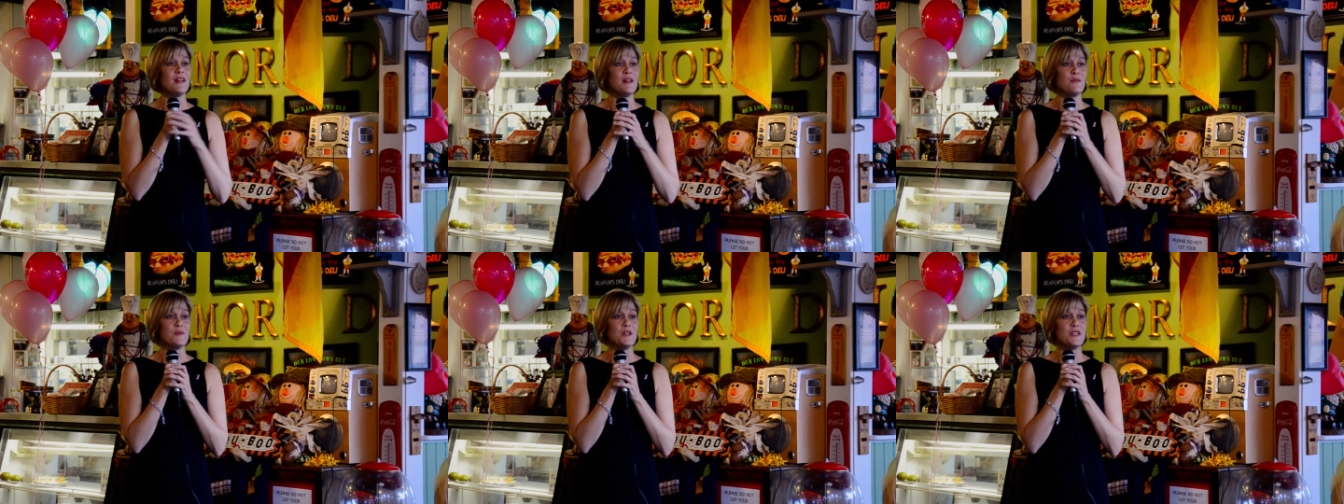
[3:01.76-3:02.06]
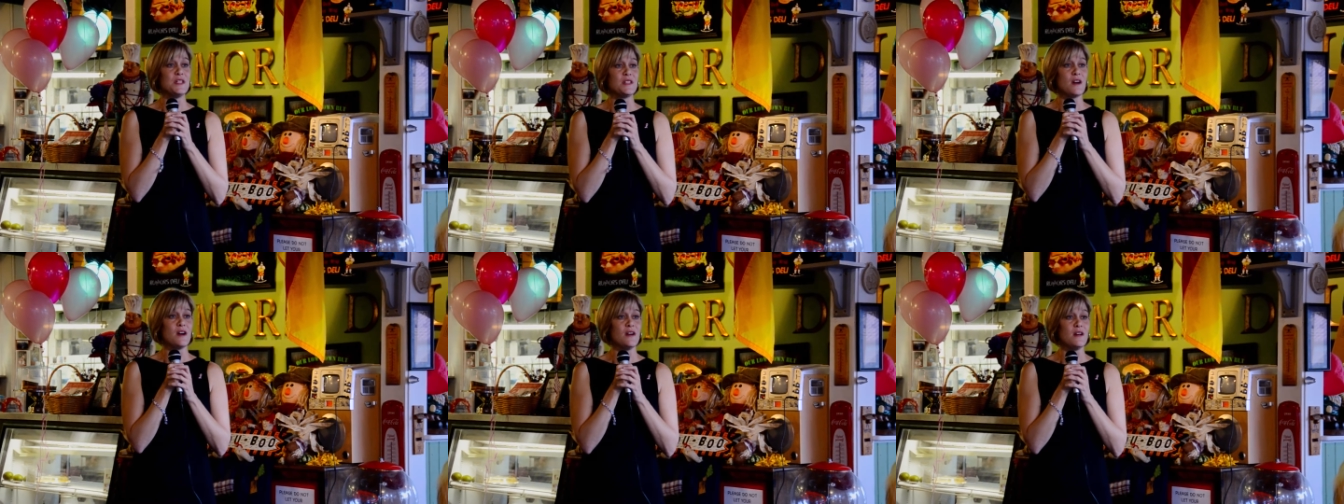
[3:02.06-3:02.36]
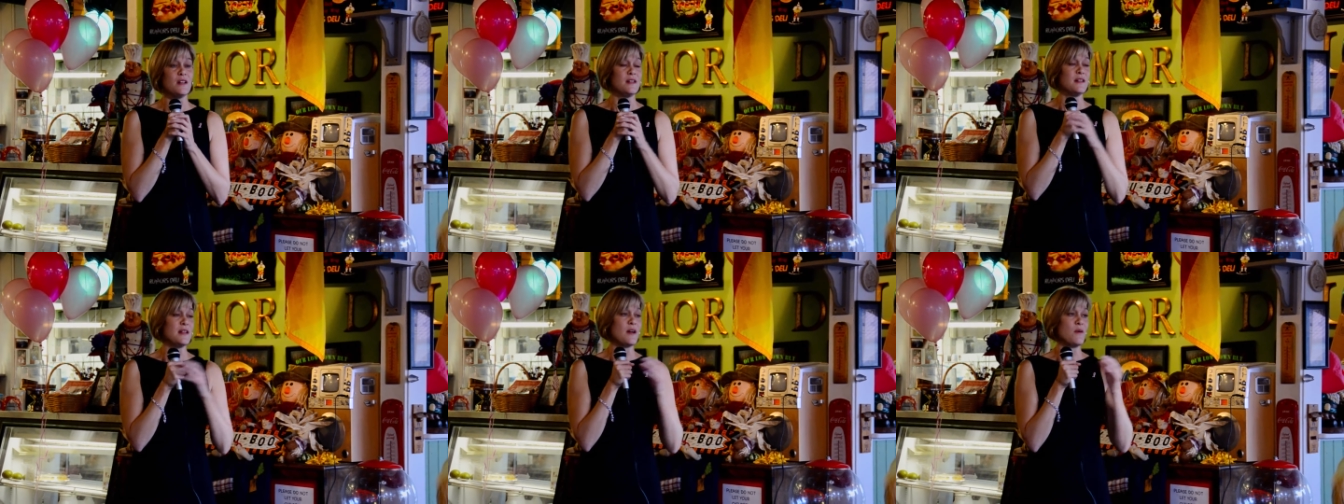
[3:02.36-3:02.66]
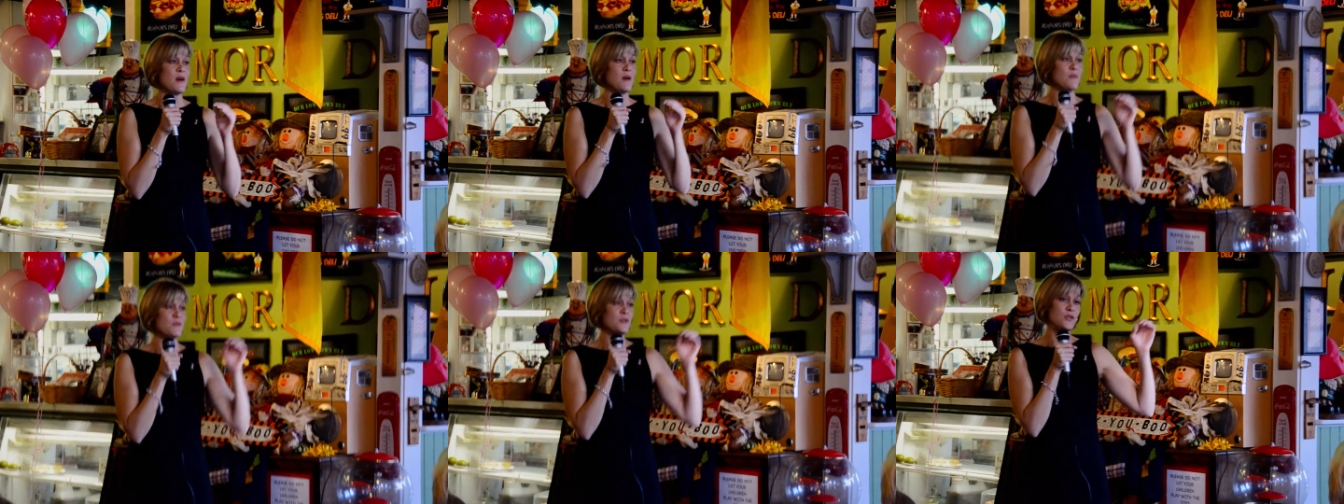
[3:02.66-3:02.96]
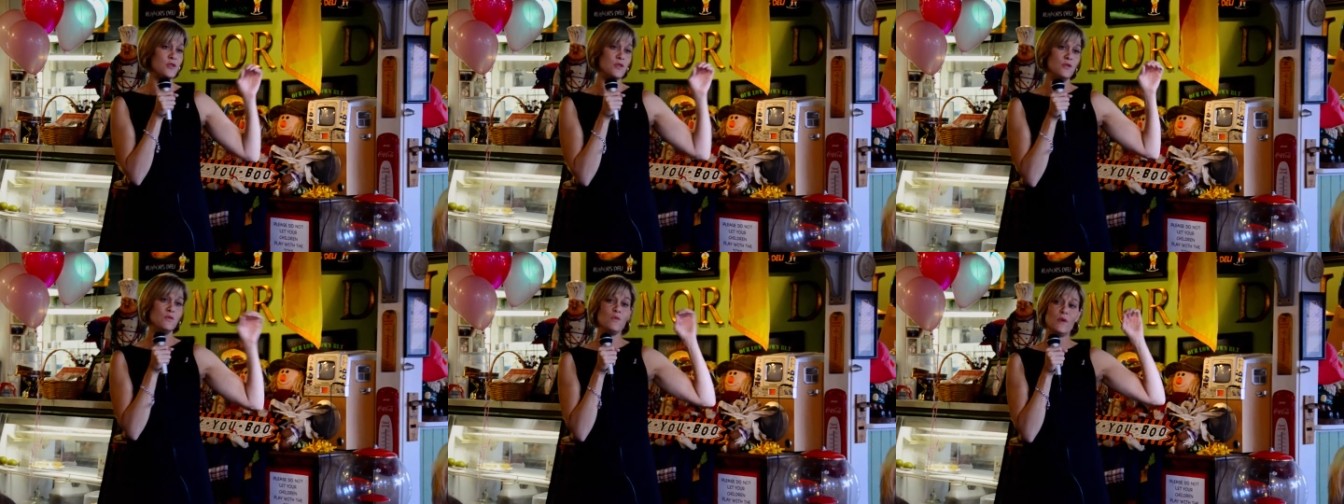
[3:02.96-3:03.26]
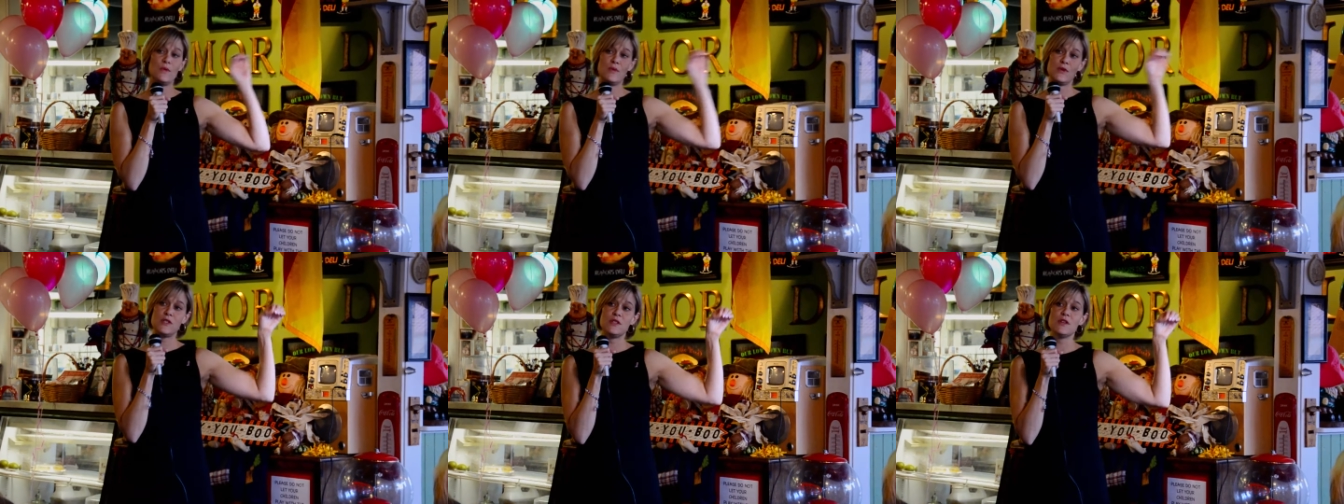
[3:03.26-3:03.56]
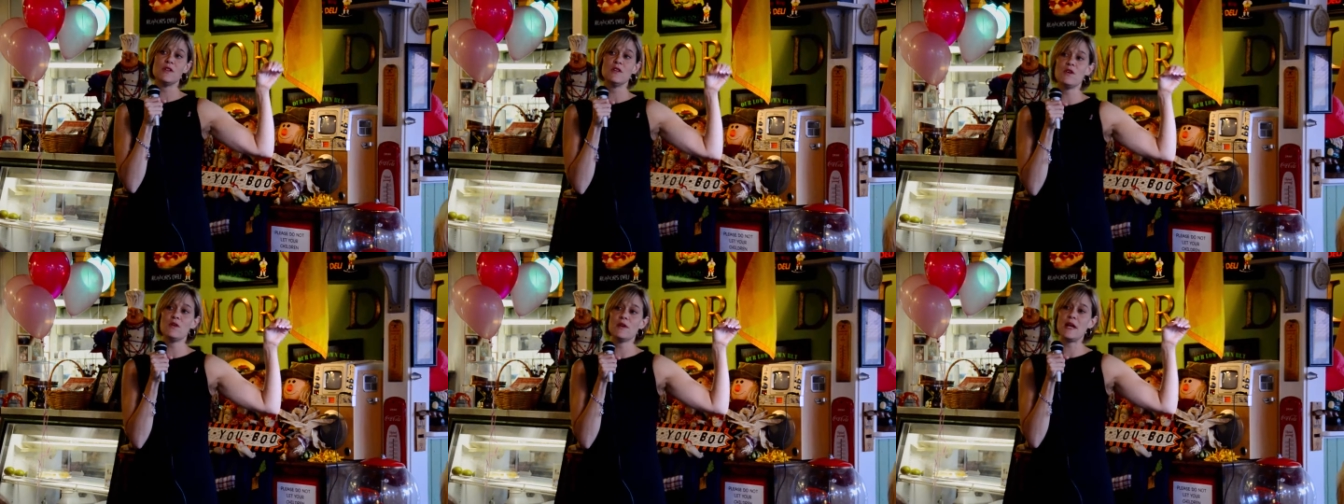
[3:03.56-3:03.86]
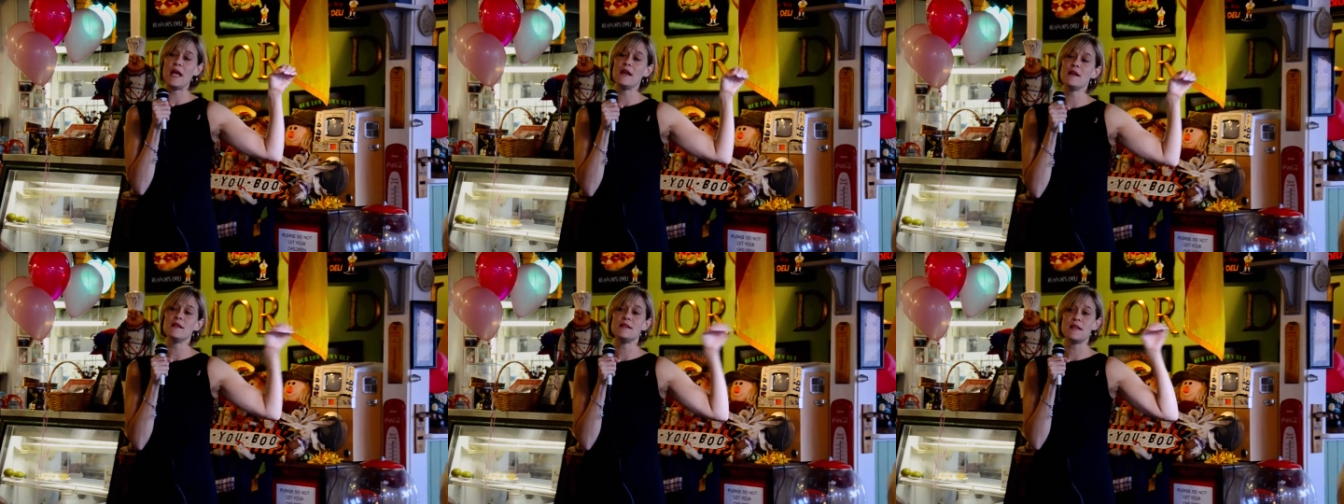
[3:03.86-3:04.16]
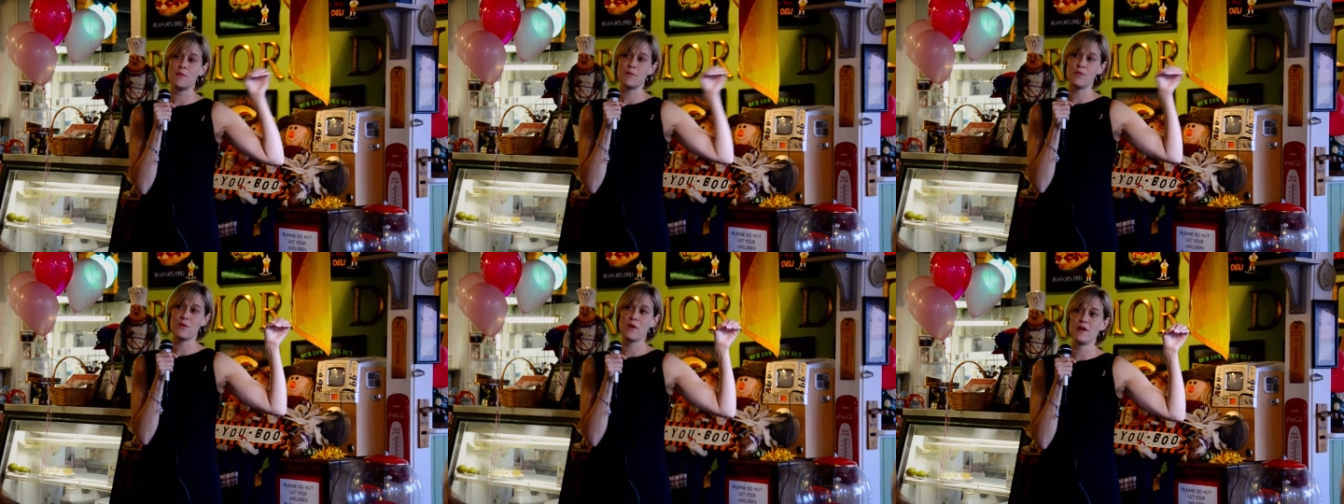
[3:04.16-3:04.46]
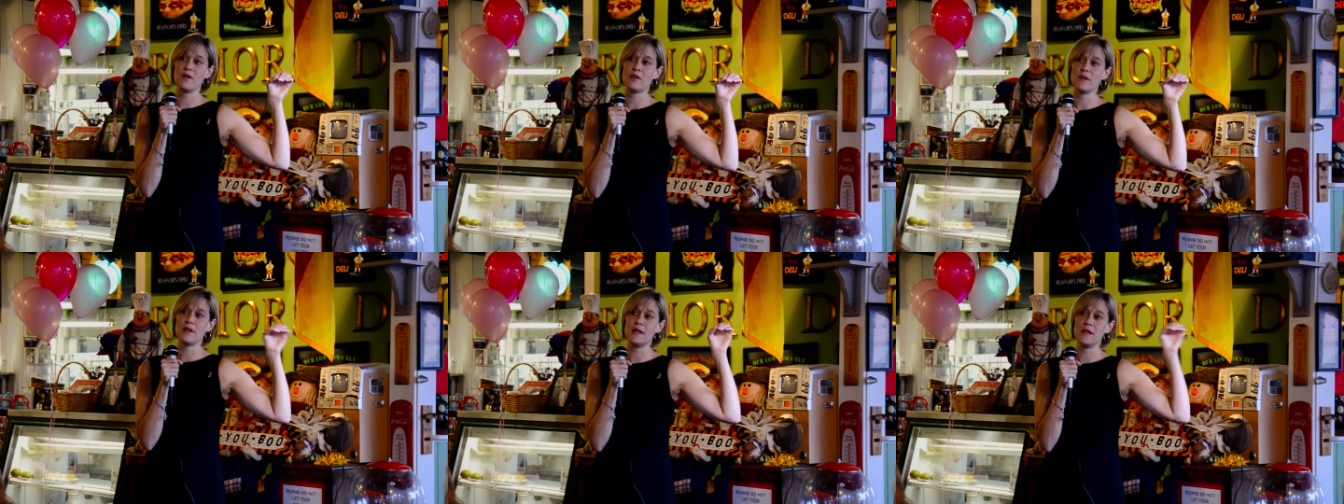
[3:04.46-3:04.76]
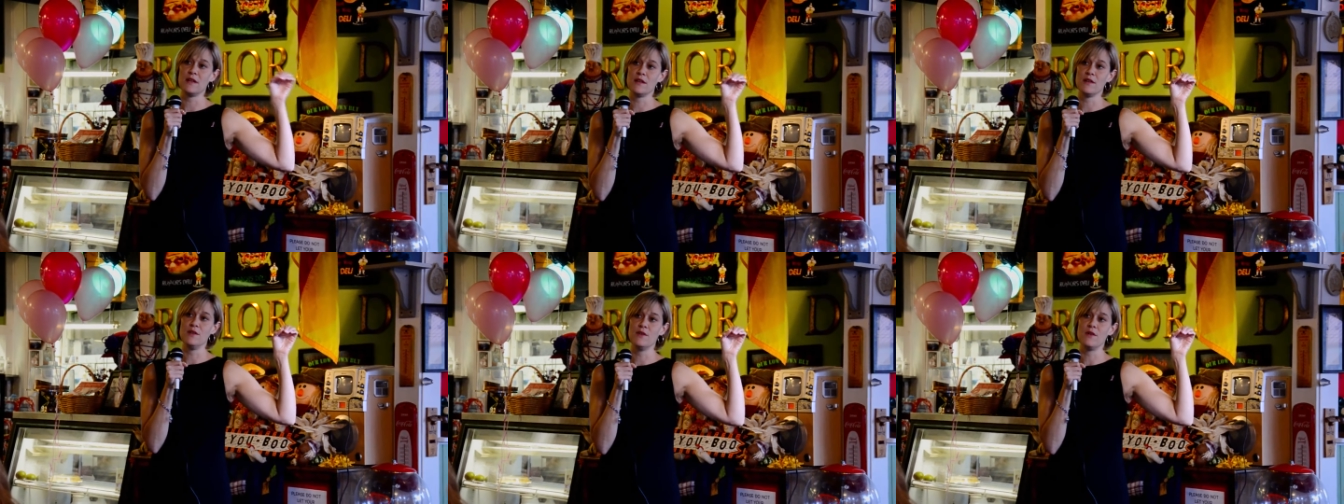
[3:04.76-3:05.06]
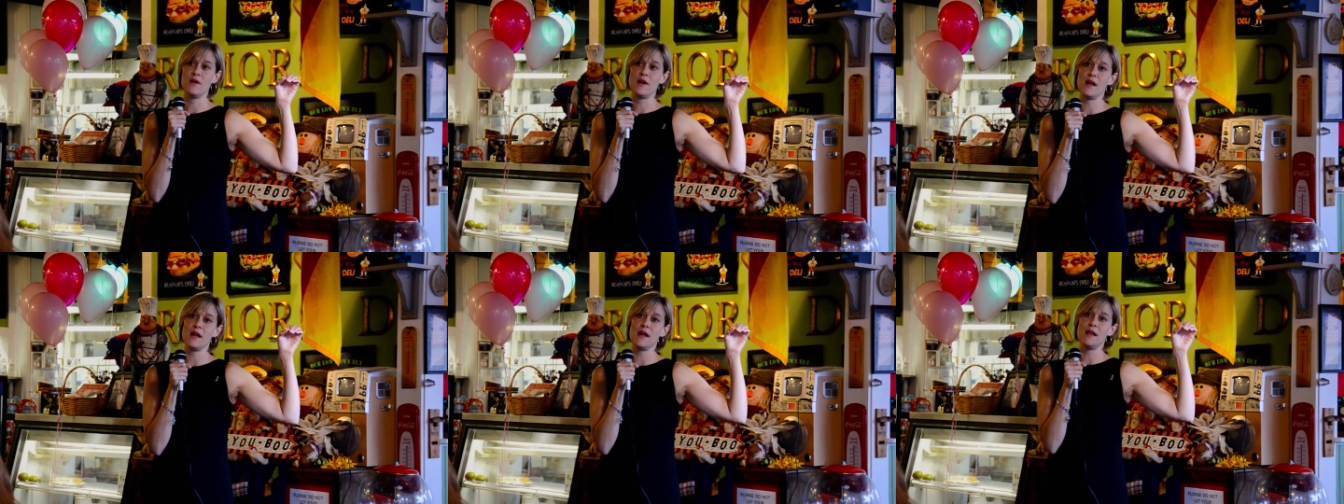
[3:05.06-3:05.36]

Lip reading: and we started. Now we were still located temporarily in Illinois,